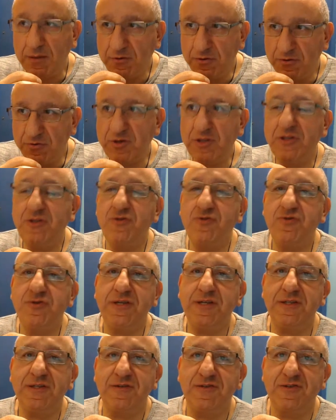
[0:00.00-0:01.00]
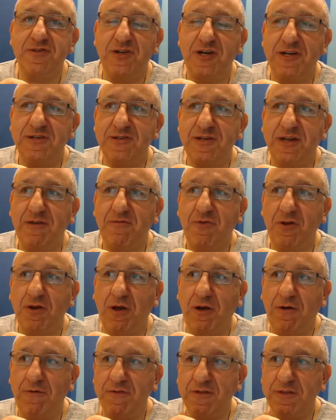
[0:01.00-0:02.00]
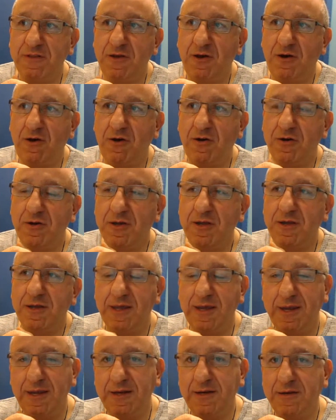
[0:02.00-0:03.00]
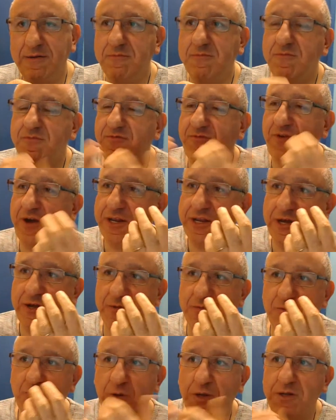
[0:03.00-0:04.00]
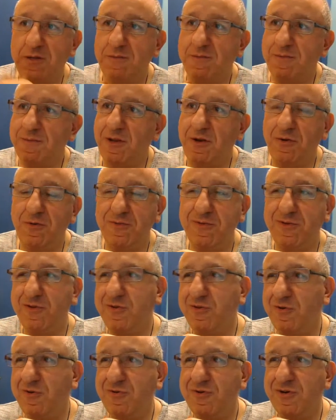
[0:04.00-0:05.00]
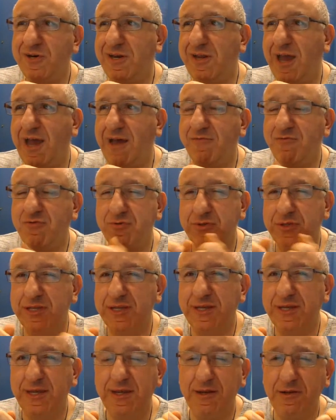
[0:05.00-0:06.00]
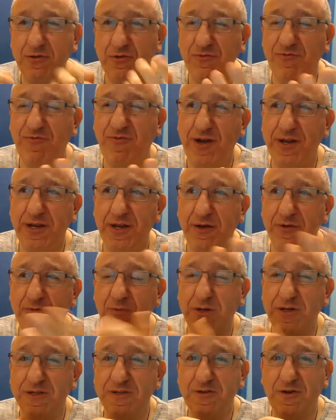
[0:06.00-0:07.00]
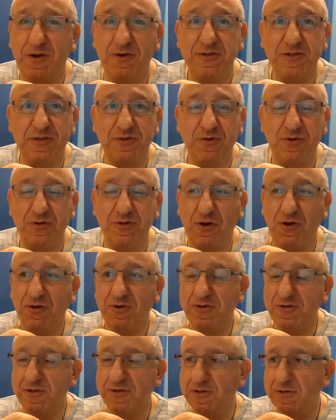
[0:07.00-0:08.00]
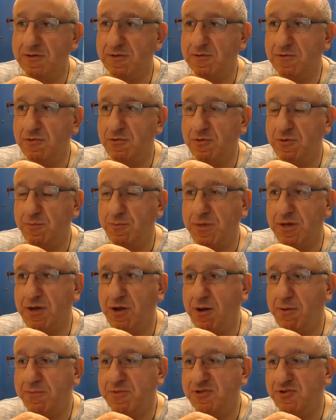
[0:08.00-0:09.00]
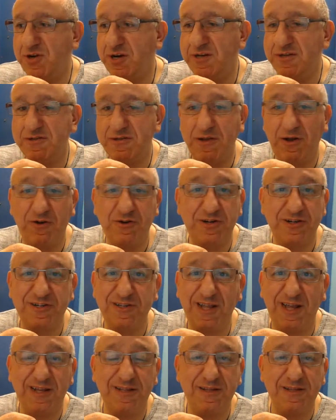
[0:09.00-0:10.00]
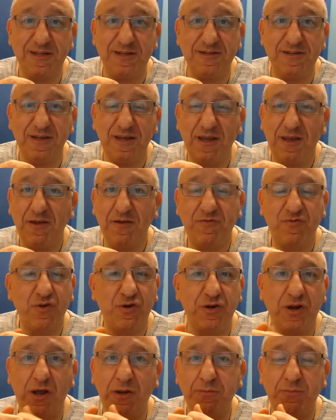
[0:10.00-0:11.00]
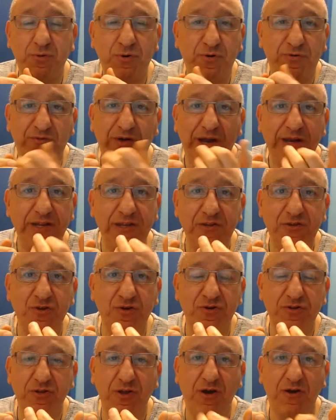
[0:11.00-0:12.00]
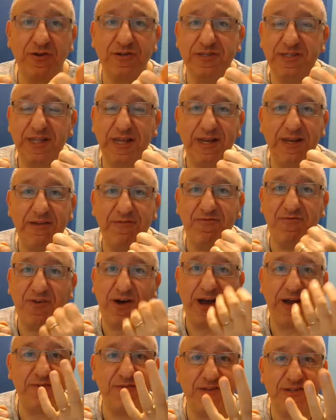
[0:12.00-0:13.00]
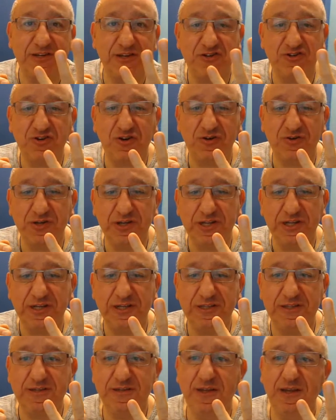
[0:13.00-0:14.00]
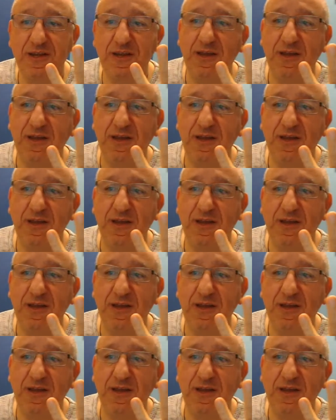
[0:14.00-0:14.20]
reducing the stress level of a dog. Again, find out what, you know, you don't really have to dig in to find out what is causing your dog to become stressed. Understand this. If you're not providing your dog's daily five essential needs,